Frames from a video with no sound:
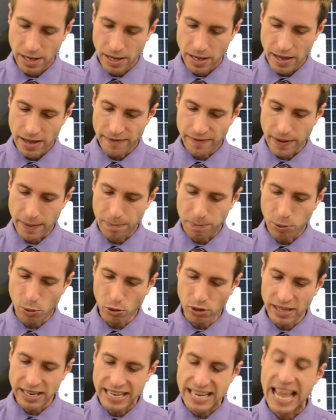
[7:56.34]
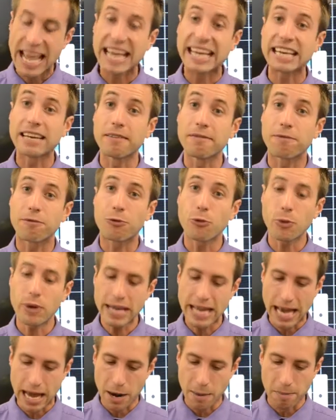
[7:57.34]
If I pull a negative 3
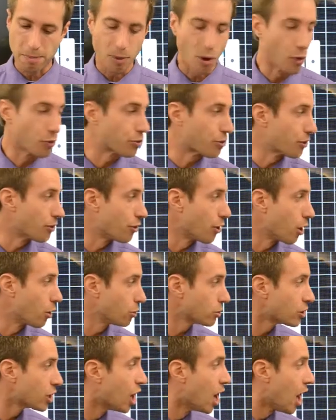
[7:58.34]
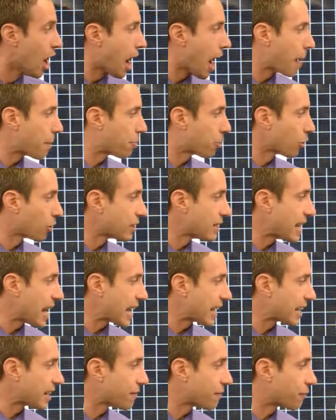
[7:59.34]
out of both of those, I pull a
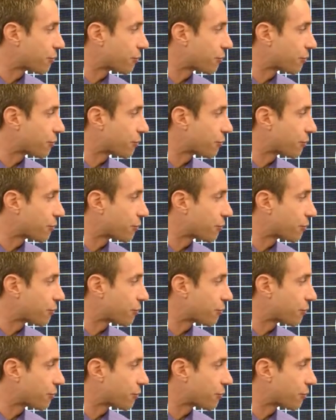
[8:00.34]
negative